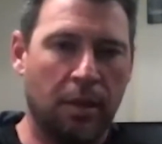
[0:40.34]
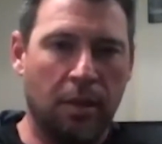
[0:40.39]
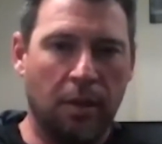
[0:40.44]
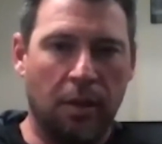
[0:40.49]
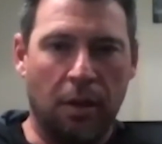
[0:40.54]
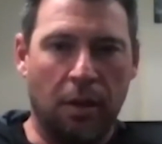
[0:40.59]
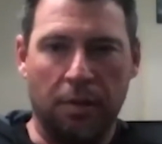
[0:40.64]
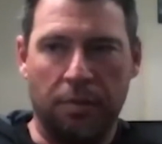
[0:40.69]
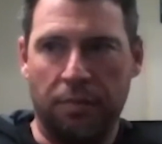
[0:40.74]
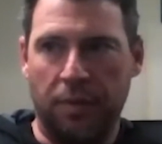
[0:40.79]

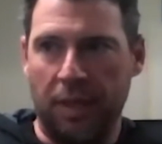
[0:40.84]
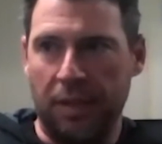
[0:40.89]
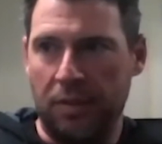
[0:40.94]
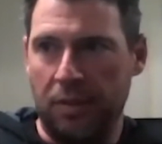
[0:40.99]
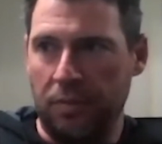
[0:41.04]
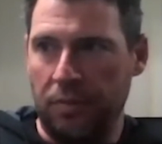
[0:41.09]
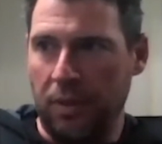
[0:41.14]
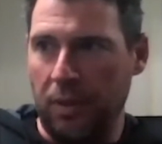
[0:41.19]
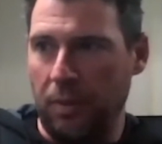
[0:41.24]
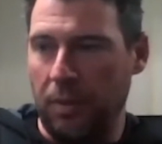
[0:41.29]

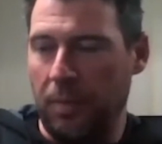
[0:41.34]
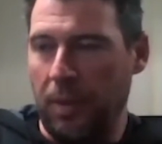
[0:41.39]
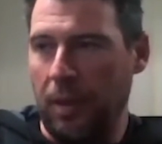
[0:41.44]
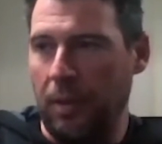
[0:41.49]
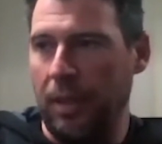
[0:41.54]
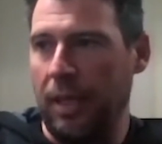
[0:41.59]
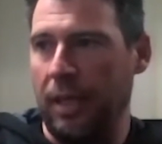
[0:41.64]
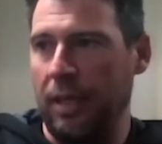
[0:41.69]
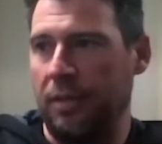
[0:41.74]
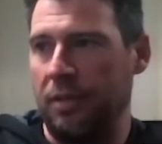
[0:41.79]
offensively we
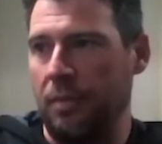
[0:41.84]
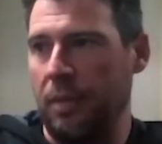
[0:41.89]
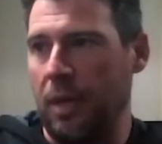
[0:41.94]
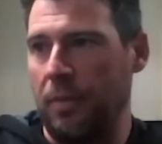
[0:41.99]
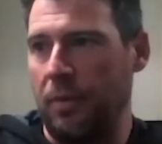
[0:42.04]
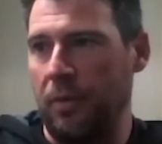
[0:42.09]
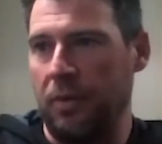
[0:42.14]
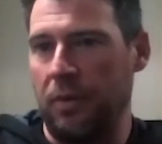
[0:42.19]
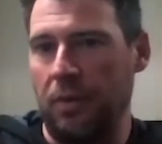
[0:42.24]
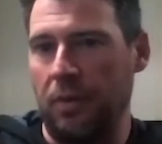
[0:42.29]
probably had some
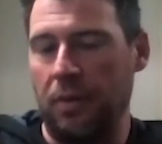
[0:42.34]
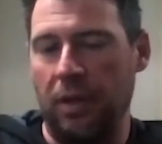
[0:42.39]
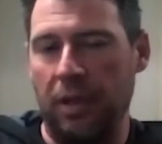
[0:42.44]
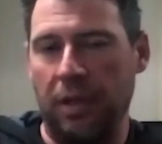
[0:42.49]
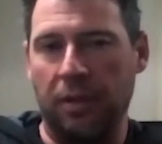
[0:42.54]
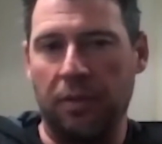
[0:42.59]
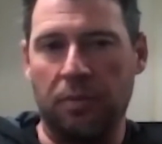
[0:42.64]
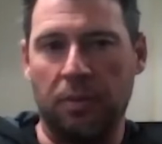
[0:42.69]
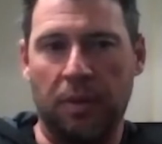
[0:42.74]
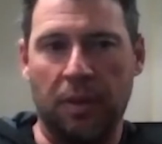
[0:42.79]

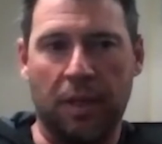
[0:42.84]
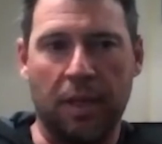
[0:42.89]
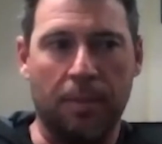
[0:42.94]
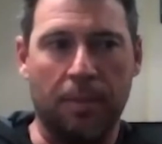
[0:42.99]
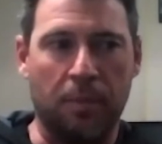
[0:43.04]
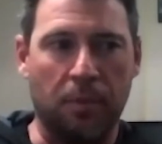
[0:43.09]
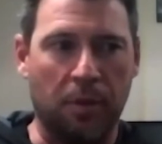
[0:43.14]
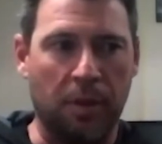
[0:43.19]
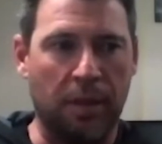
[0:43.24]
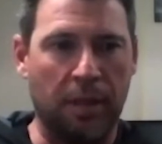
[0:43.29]
opportunities with a
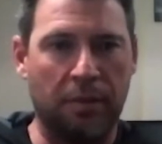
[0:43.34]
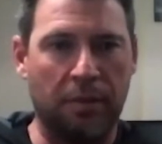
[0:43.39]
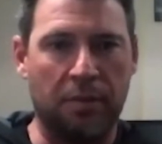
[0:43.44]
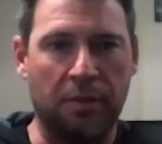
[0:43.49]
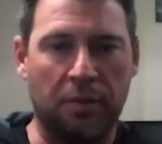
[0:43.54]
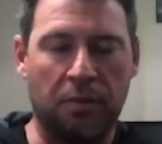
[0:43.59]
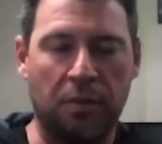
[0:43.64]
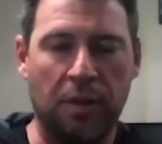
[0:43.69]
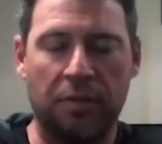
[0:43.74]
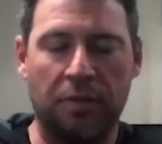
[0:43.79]
couple innings to
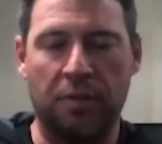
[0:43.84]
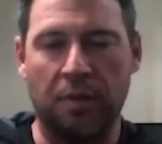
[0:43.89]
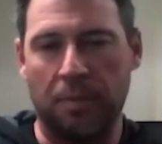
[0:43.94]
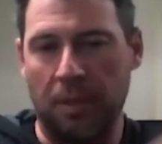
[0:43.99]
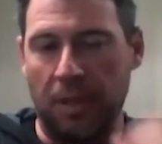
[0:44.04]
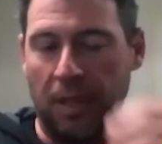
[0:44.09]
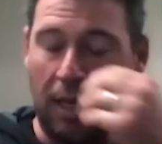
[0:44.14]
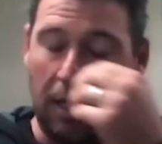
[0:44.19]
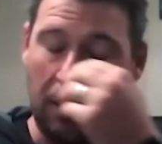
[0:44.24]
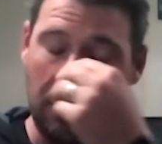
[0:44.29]
stretch
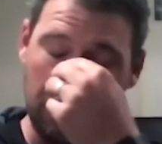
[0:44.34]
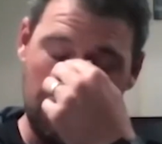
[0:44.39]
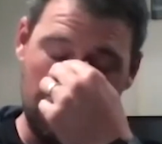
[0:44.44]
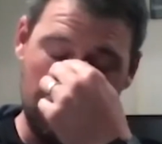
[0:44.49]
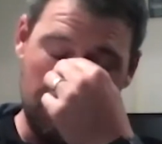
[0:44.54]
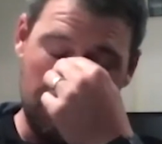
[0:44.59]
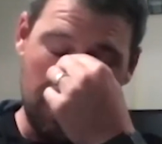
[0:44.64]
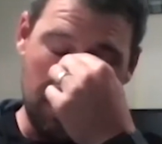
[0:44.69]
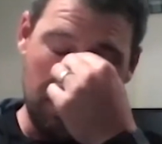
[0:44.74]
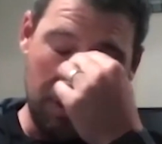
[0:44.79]
something out
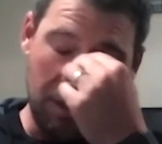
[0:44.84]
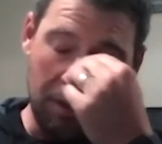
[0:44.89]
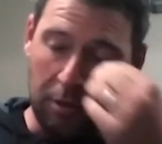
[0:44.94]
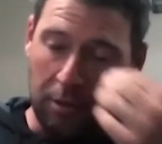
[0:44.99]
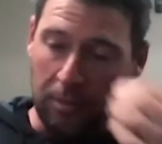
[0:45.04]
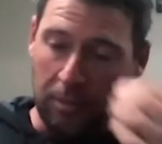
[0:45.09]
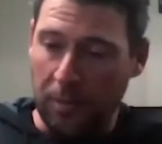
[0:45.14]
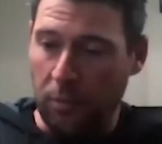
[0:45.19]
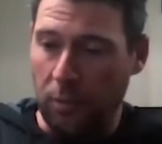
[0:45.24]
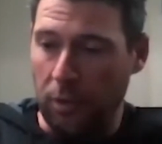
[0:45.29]
and be a
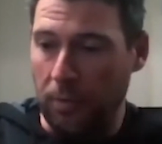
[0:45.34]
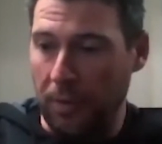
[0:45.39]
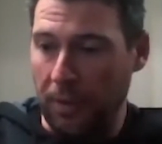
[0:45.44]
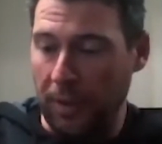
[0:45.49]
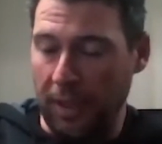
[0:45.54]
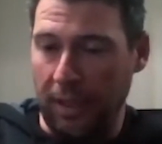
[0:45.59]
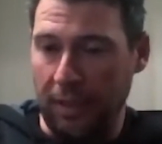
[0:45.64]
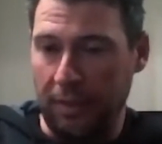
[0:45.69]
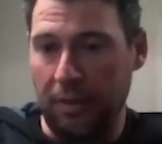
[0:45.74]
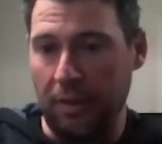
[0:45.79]
little bit more
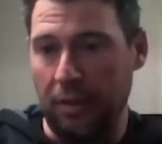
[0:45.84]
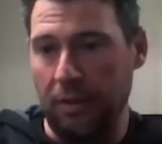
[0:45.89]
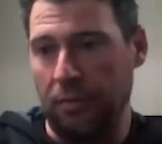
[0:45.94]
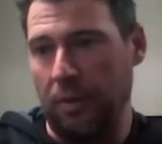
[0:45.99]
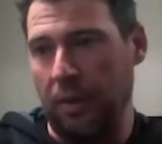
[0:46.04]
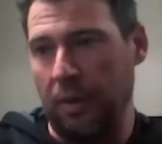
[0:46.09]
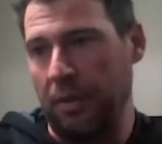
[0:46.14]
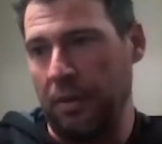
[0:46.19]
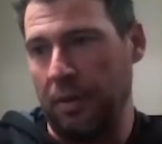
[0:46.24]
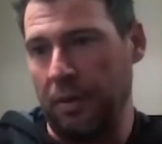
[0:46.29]
productive,
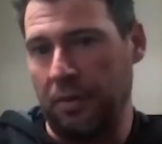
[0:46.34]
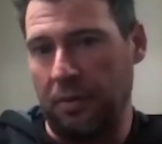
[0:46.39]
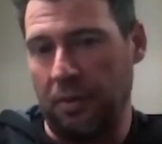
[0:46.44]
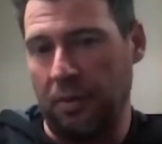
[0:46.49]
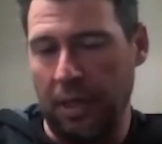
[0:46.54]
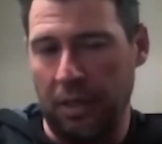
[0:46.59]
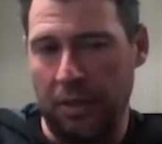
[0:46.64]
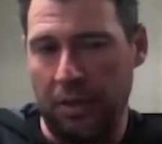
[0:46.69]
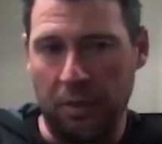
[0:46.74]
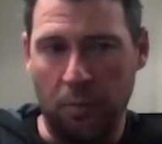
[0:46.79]
whether it's
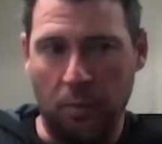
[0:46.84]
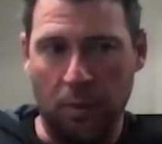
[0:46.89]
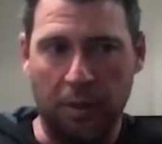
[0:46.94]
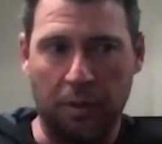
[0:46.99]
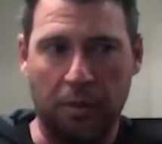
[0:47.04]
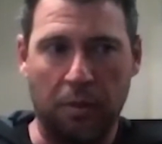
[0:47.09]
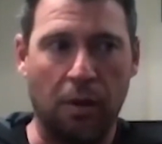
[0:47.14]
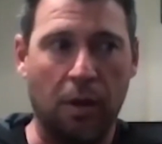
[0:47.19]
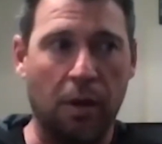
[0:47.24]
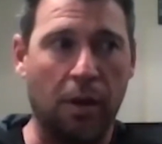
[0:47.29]
scratching one
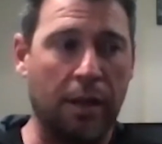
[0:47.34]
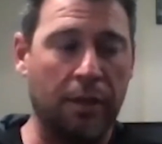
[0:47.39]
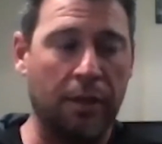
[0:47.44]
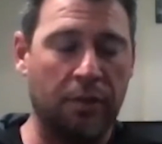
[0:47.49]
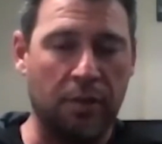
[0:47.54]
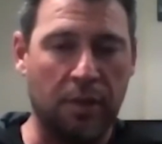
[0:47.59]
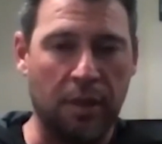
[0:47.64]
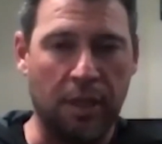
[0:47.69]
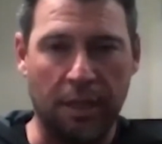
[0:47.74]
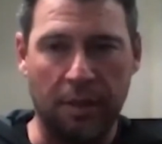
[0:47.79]

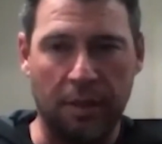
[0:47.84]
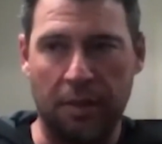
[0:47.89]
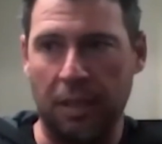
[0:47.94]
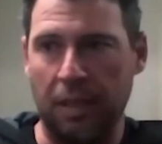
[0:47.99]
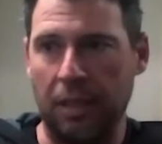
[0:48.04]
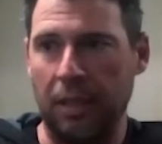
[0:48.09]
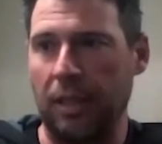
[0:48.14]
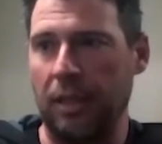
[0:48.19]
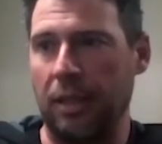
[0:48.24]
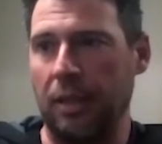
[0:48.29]
across or
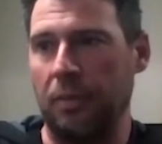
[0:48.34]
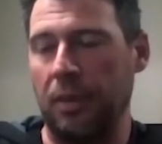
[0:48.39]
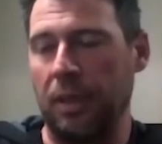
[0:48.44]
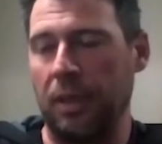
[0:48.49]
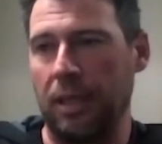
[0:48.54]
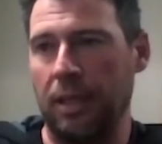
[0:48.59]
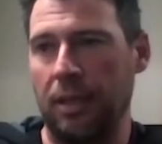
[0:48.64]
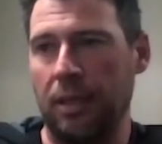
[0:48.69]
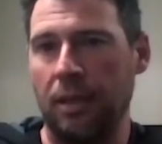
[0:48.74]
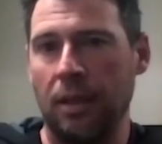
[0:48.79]
nothing. I think we
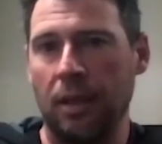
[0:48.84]
had